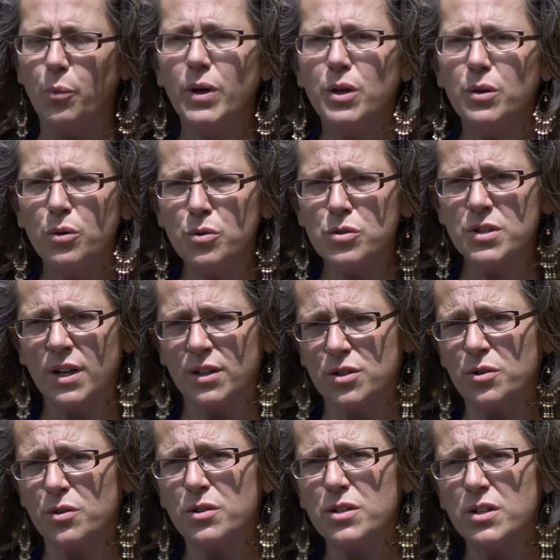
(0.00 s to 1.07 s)
We use
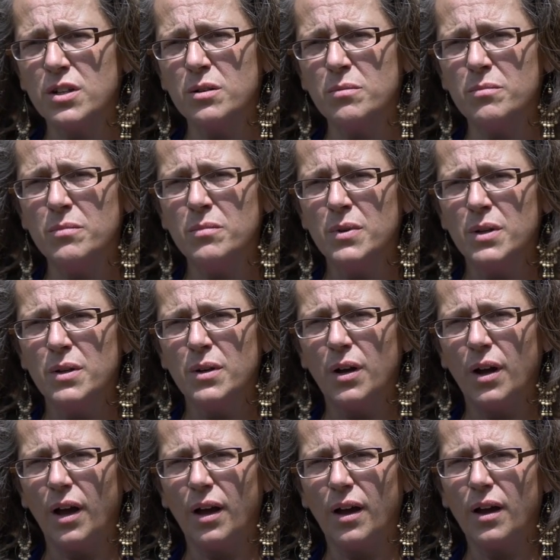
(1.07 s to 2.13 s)
nasturtium,
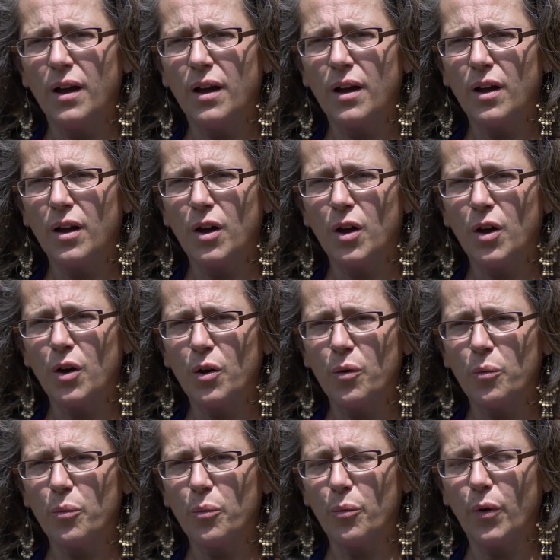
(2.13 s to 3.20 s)
uh,
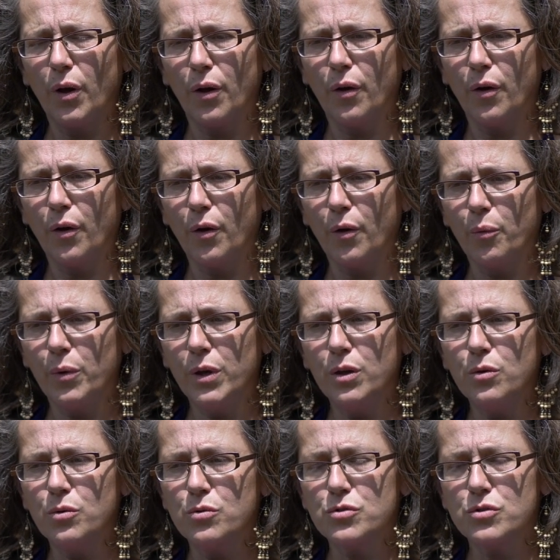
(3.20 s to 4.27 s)
uh, we
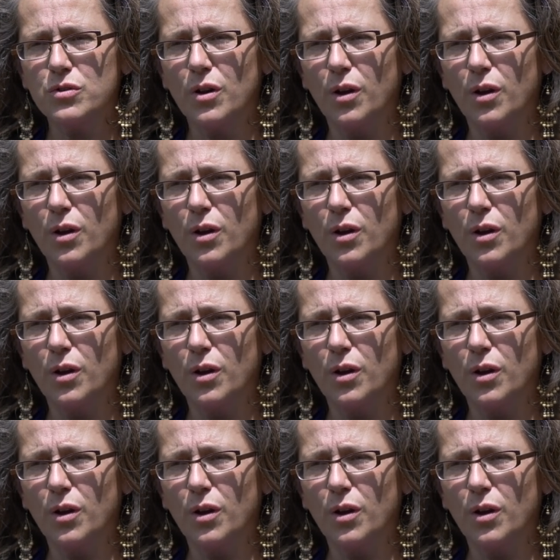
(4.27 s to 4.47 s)
use